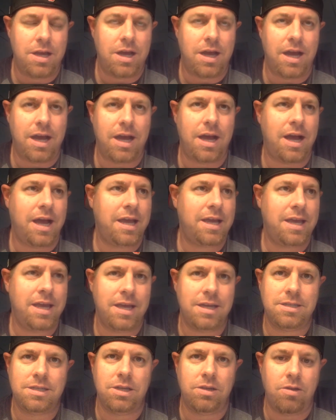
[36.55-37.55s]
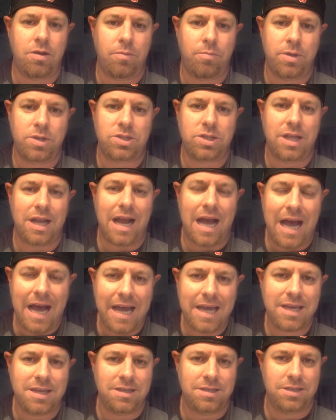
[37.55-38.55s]
I can't tell you how much that
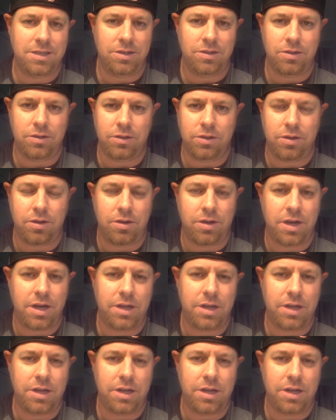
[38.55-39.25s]
I continue to learn,